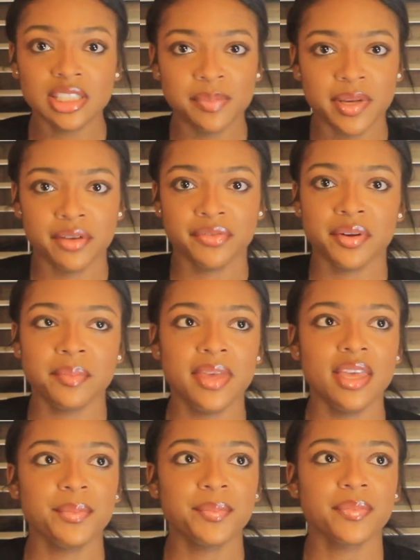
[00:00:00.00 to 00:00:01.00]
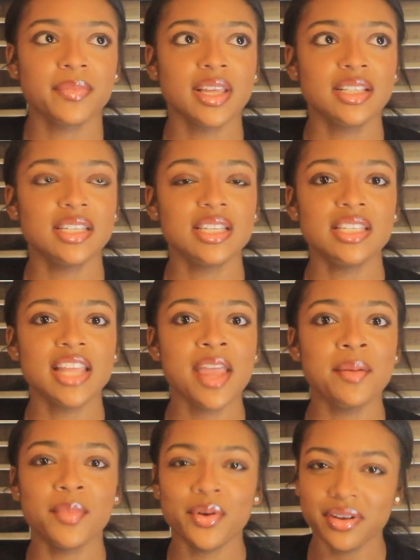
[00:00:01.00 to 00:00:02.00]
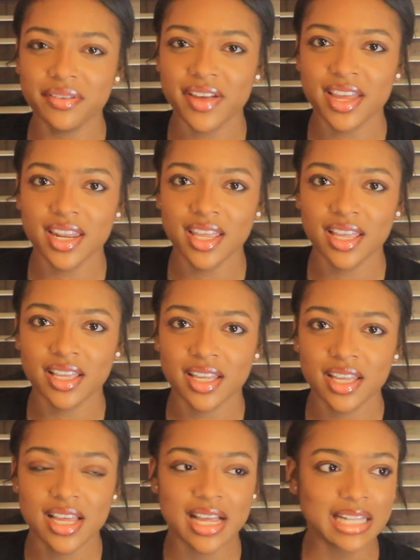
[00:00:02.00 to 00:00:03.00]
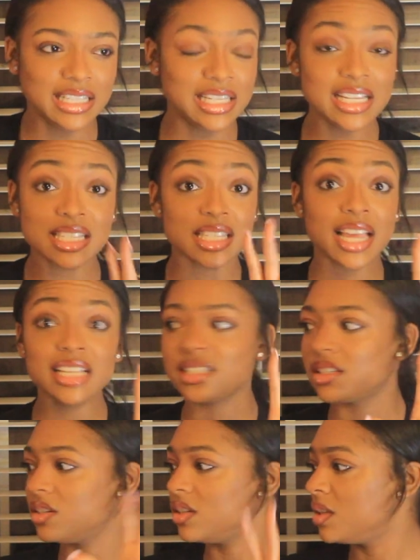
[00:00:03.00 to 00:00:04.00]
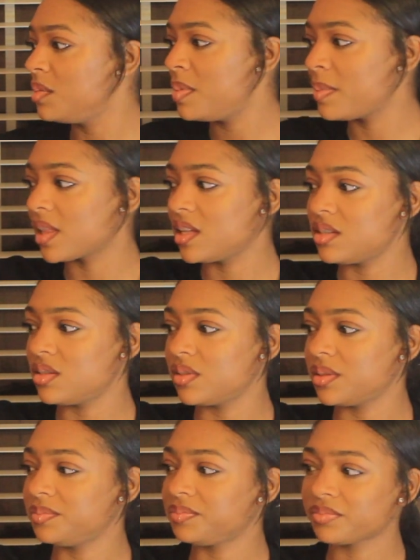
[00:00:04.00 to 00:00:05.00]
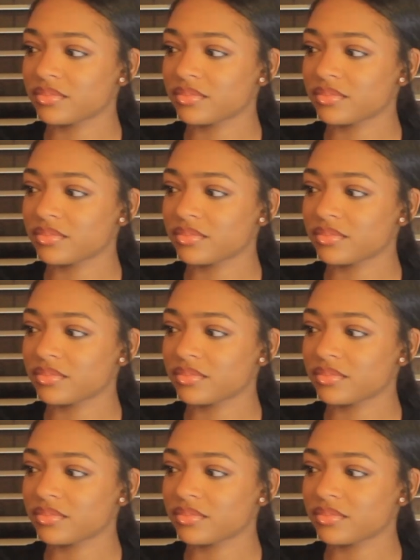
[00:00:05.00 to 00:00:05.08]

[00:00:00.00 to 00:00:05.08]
speaking, for me to stay motivated, I think let me put my glasses on.